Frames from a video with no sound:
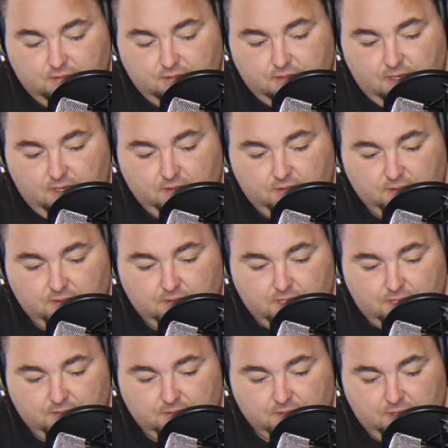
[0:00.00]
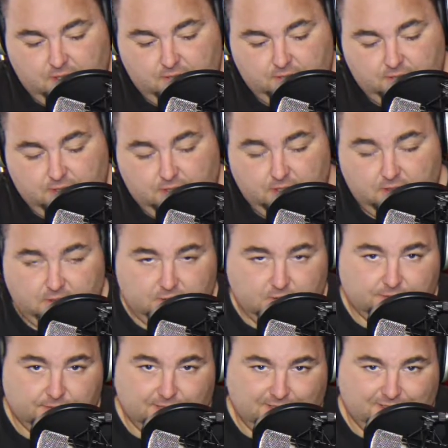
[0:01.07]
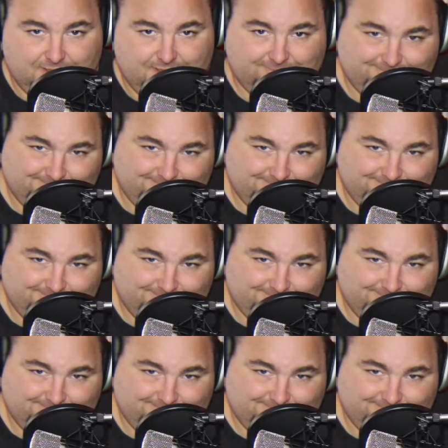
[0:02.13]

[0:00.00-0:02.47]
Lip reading: not in good cap shape. Thank you, Chip Kelly.